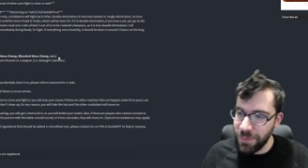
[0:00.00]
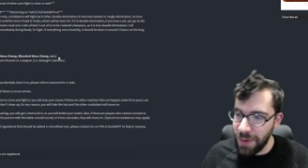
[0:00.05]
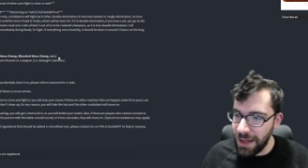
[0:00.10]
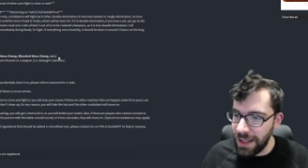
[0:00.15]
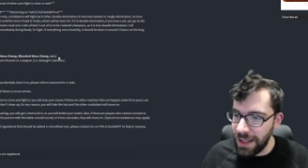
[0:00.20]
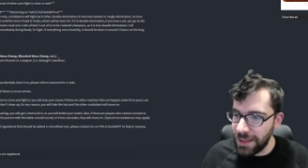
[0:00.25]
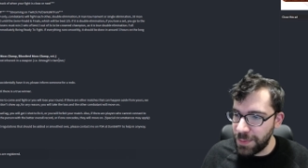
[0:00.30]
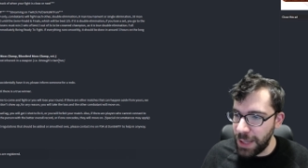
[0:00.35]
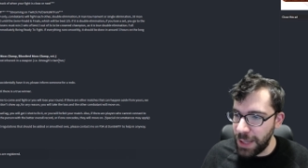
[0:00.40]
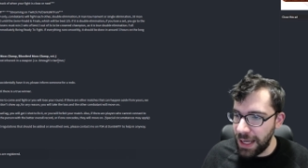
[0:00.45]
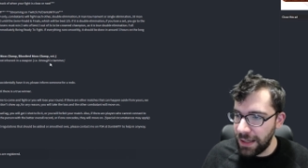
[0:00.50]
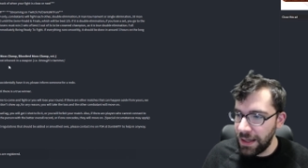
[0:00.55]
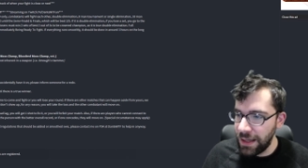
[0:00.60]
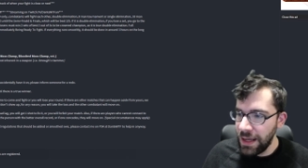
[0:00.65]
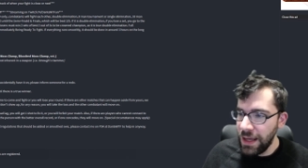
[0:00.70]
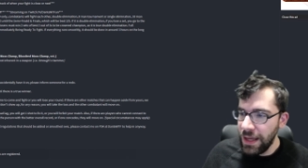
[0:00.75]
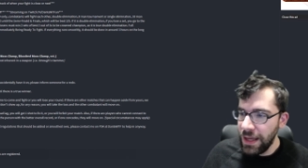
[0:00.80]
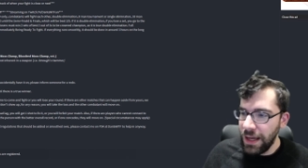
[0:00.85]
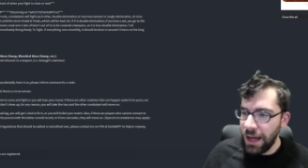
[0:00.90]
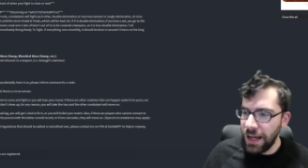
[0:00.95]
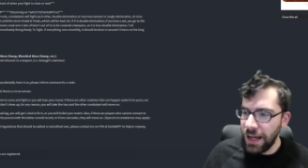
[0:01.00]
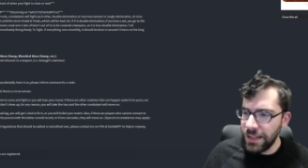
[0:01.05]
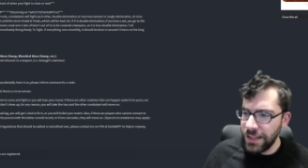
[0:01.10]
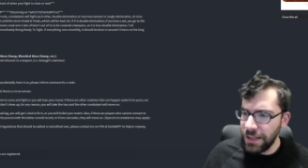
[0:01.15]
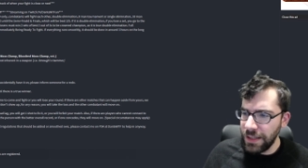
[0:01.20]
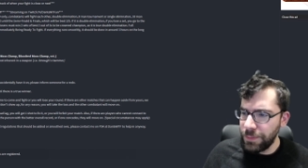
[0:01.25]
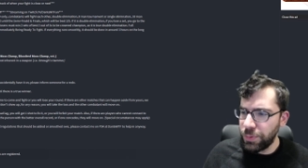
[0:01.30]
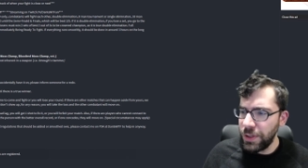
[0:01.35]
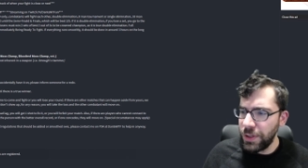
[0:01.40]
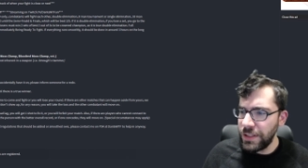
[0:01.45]
that's banned. Uh,
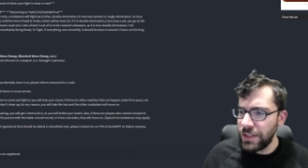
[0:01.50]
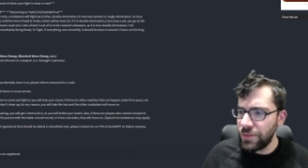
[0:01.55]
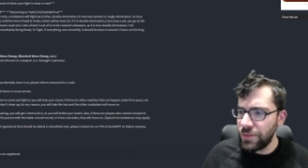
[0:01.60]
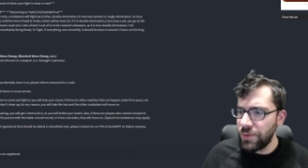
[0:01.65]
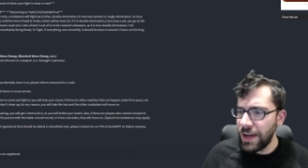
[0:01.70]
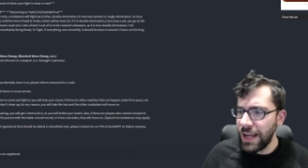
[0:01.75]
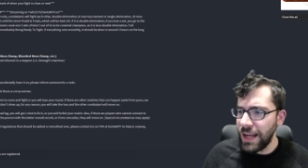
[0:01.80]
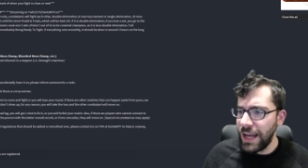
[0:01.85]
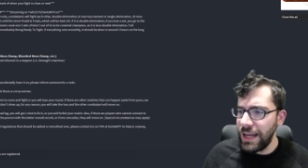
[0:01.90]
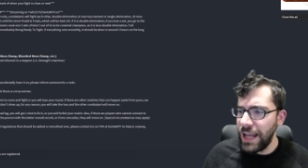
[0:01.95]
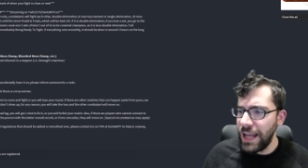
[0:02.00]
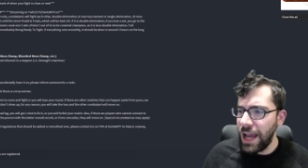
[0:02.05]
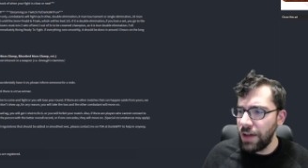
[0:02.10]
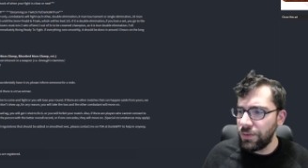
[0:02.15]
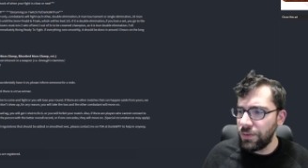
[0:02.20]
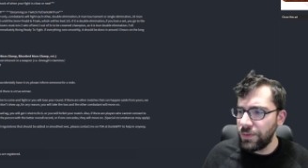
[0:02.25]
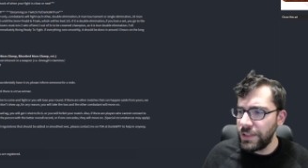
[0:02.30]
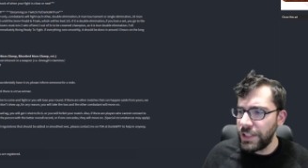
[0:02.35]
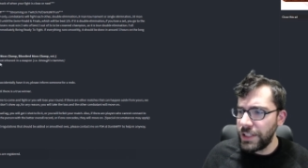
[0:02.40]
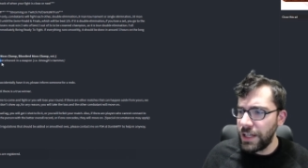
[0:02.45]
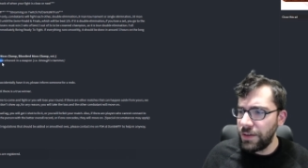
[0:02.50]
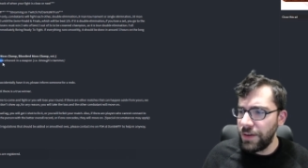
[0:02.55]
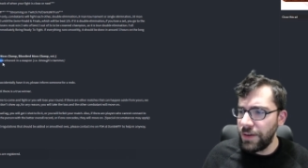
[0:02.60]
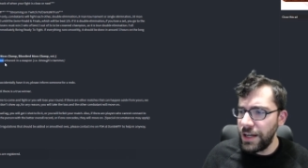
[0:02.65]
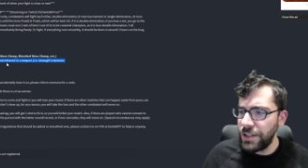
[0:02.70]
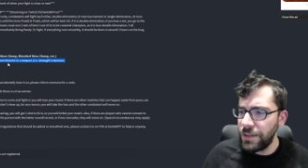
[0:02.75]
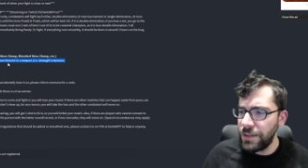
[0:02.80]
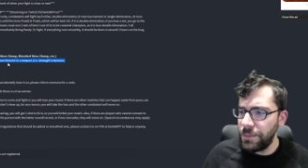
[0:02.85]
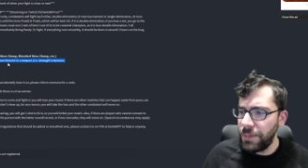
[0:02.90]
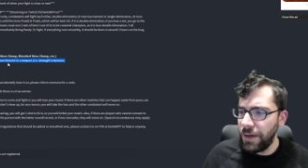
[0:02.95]
Sun Princess Ring, any health
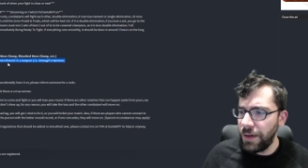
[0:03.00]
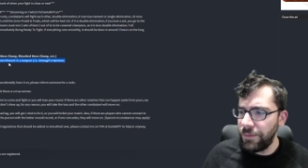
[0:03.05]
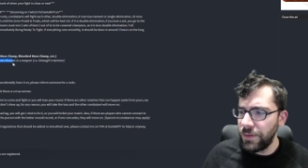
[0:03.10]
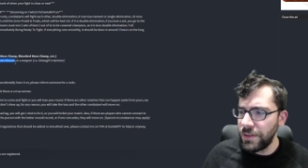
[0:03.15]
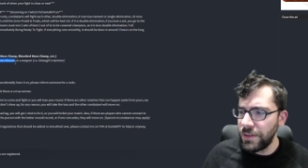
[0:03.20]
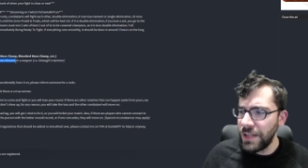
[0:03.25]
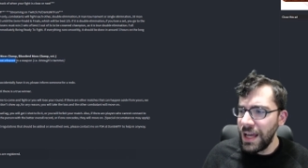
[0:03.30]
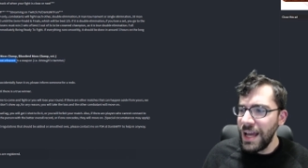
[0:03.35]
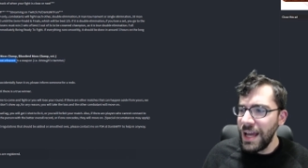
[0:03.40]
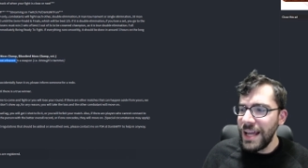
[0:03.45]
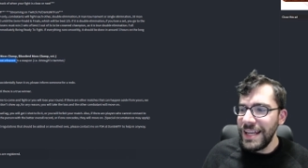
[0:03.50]
regeneration buffers.